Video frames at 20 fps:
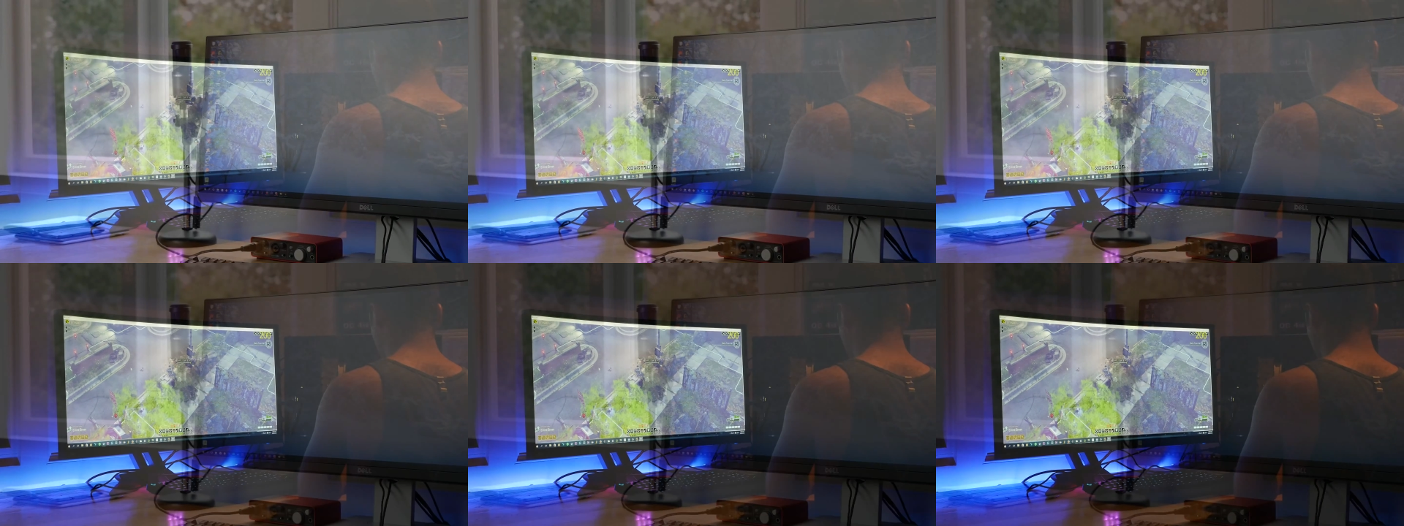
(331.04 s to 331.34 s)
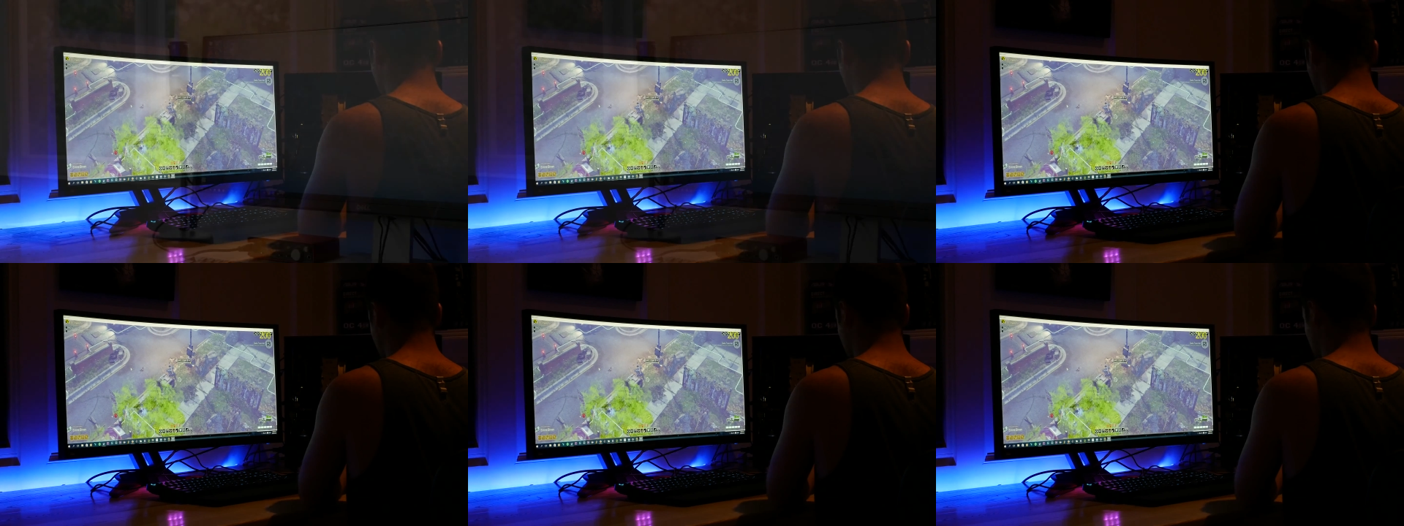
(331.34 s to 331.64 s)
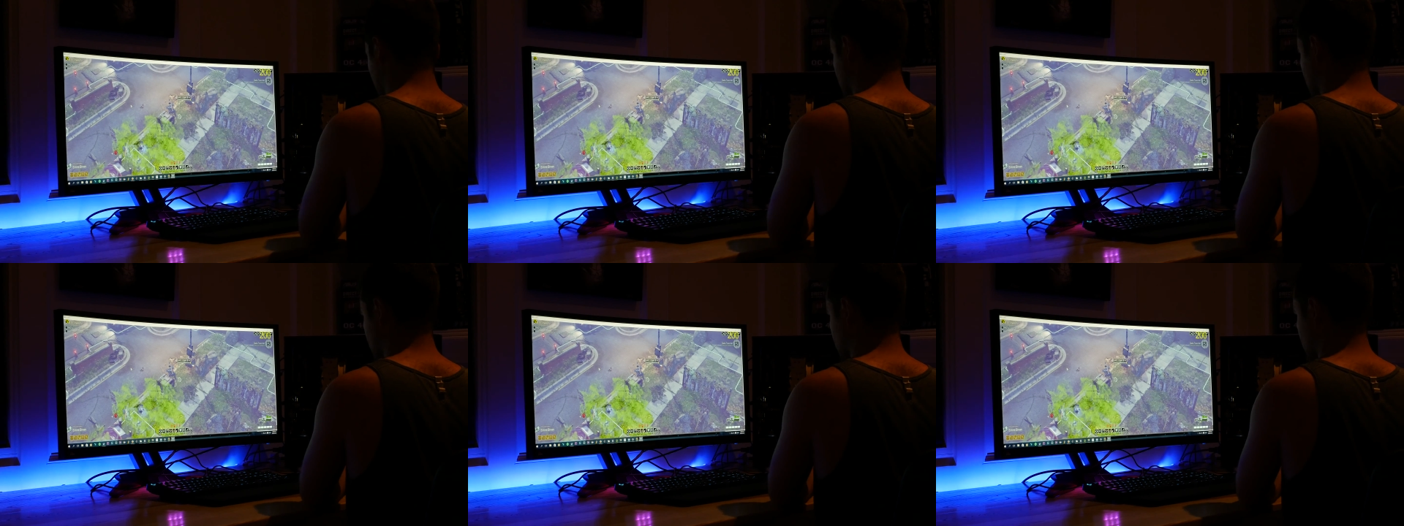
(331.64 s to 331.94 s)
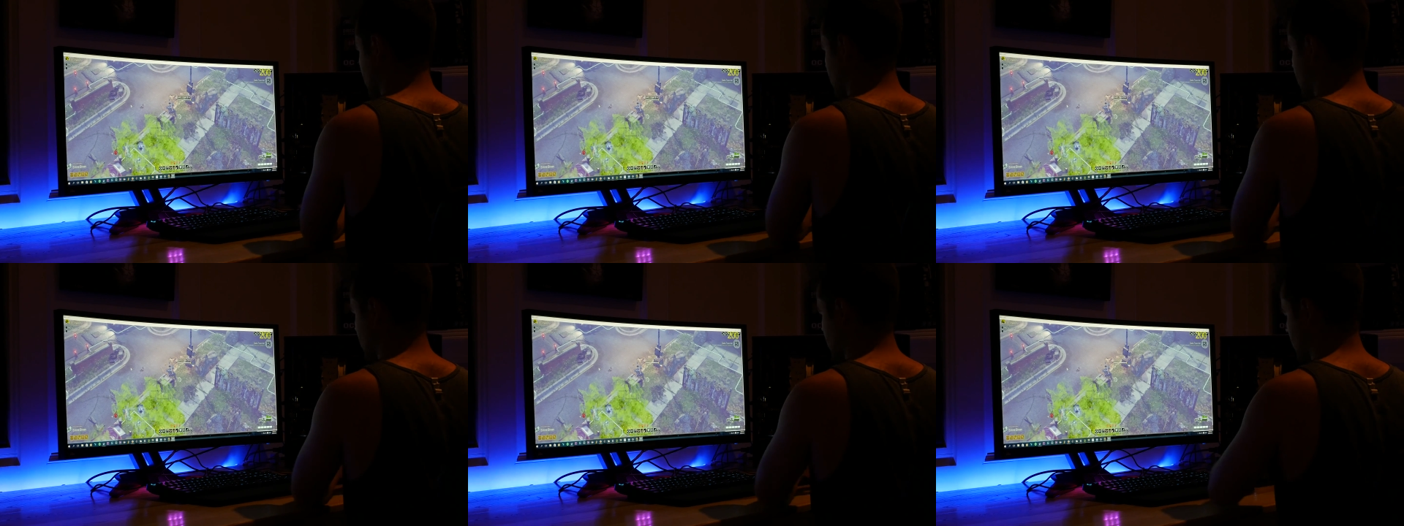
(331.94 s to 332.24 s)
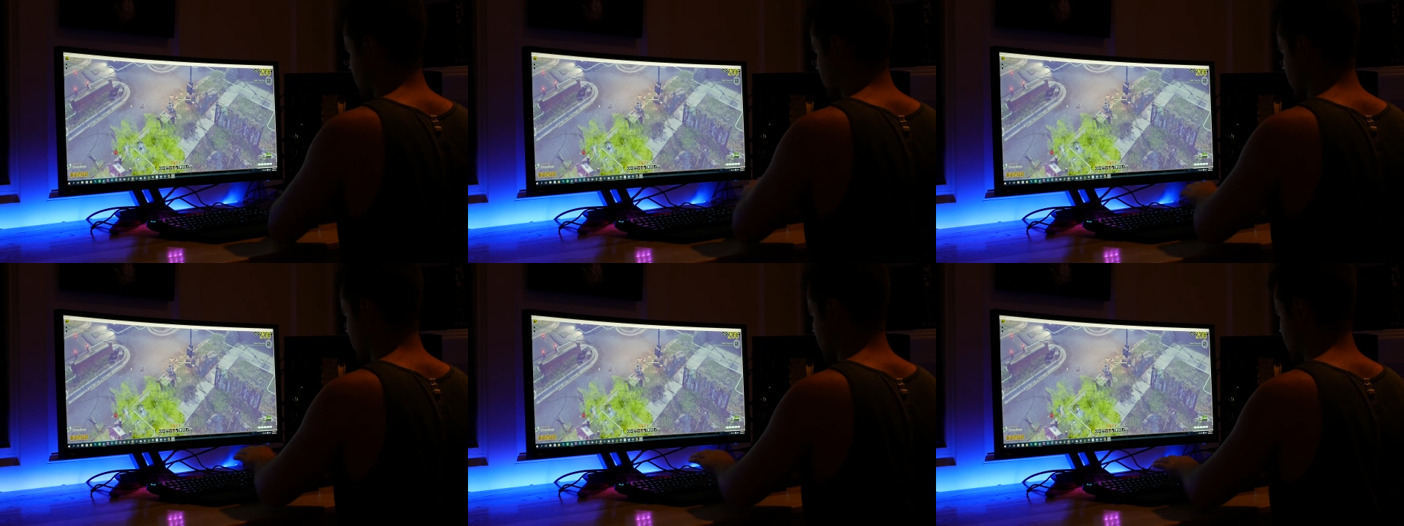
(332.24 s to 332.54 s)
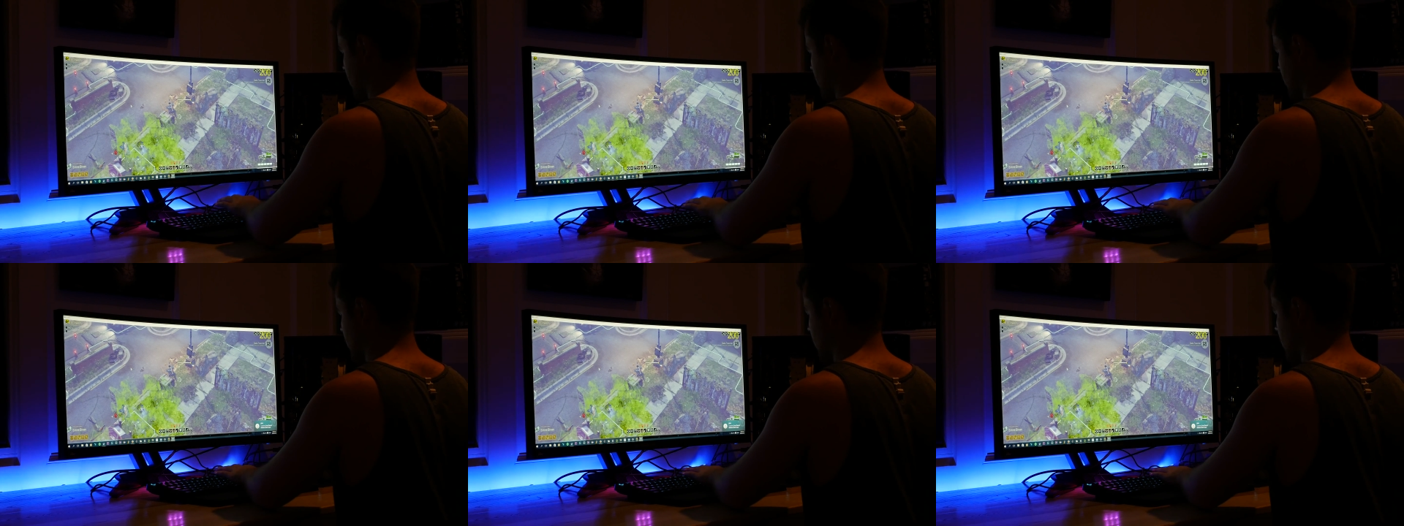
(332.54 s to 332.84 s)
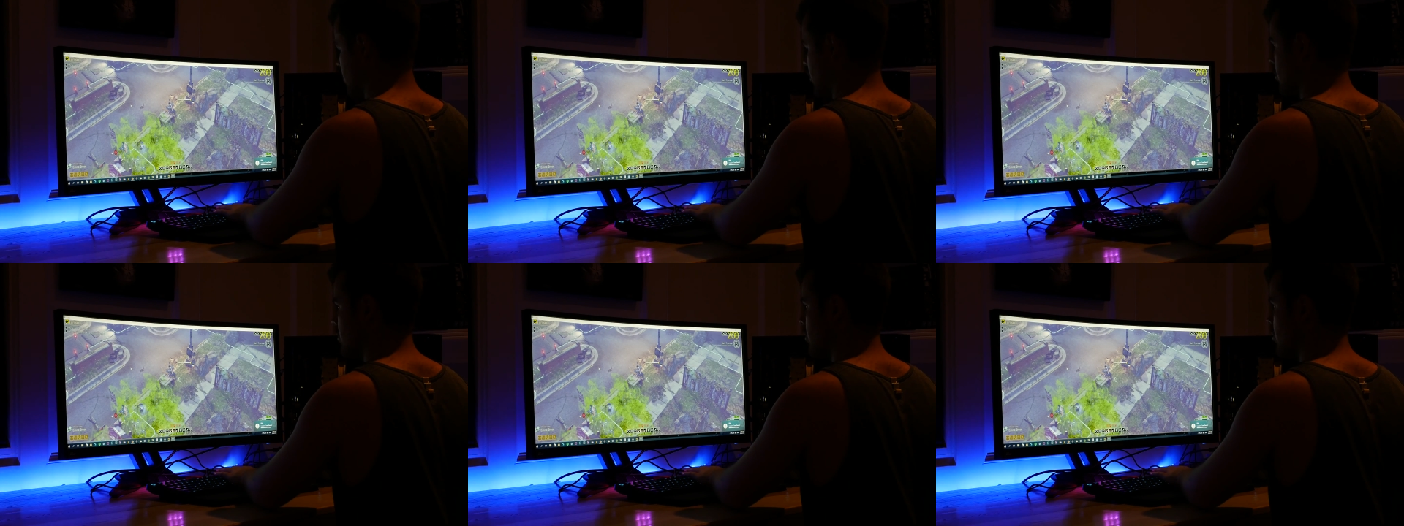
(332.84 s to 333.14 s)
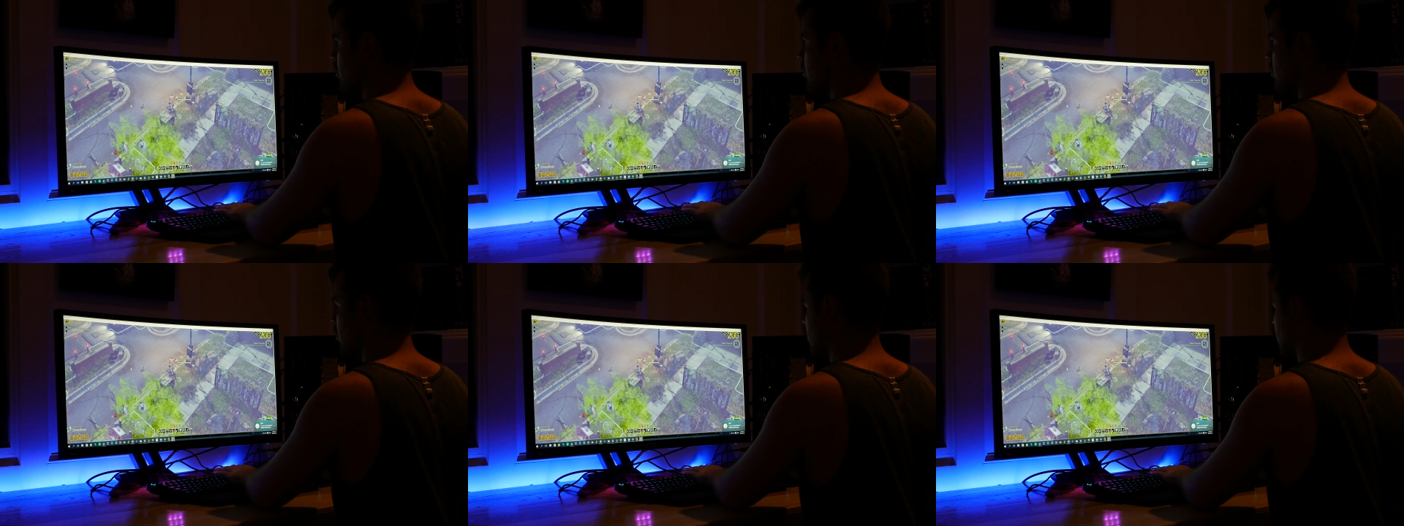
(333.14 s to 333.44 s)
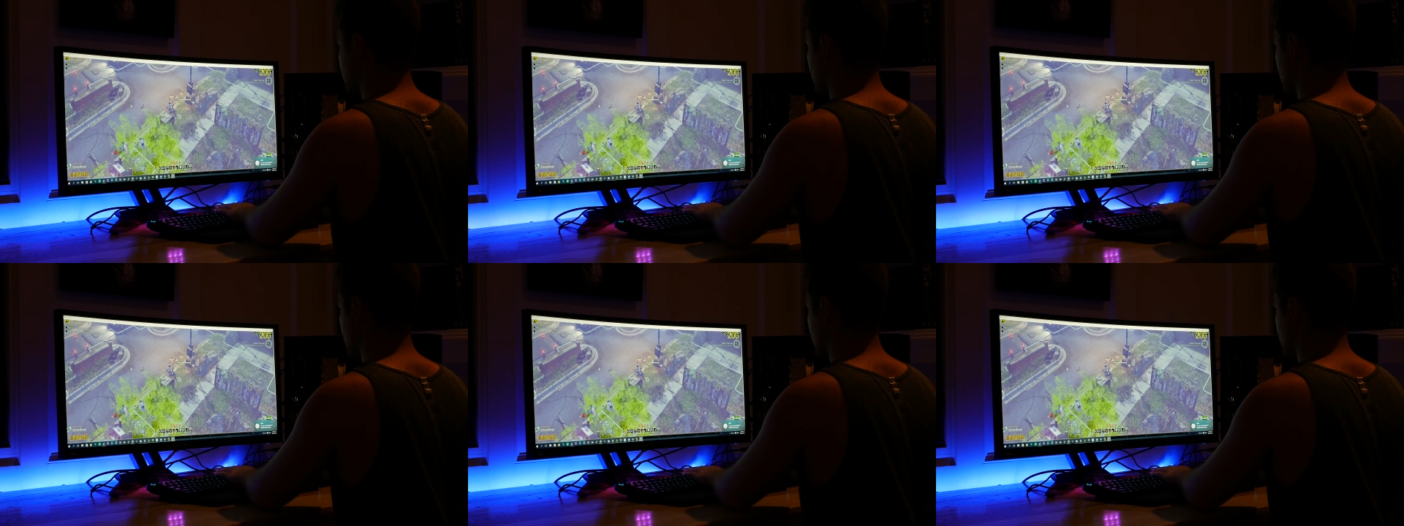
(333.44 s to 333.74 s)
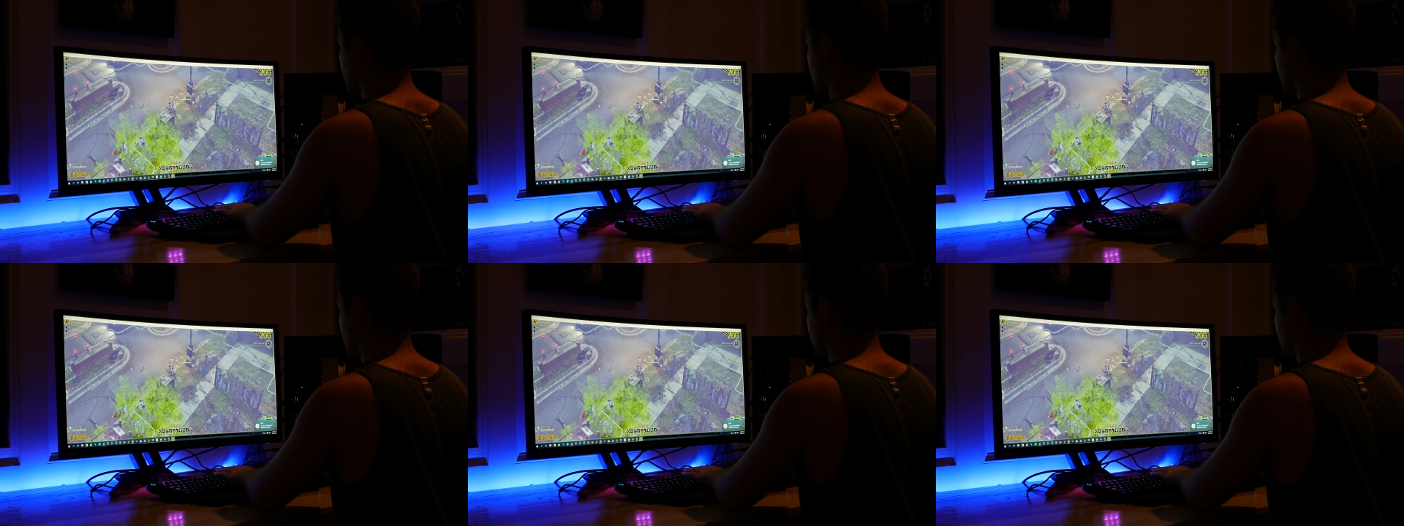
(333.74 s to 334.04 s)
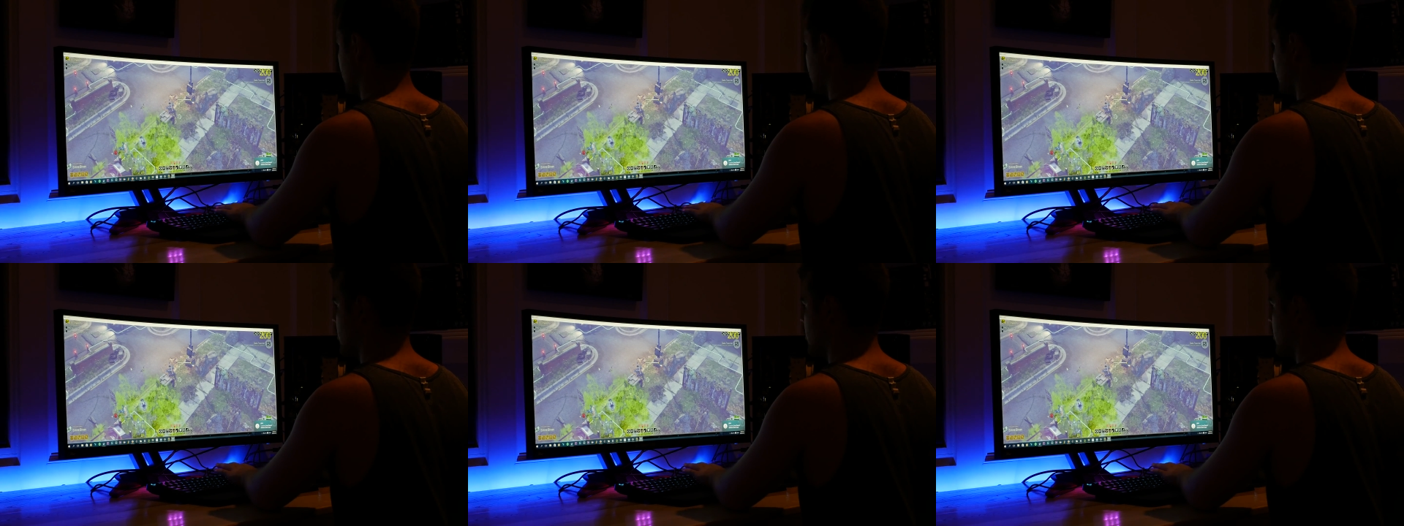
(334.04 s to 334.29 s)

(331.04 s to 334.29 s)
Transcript: Nobody's mouth can be seen.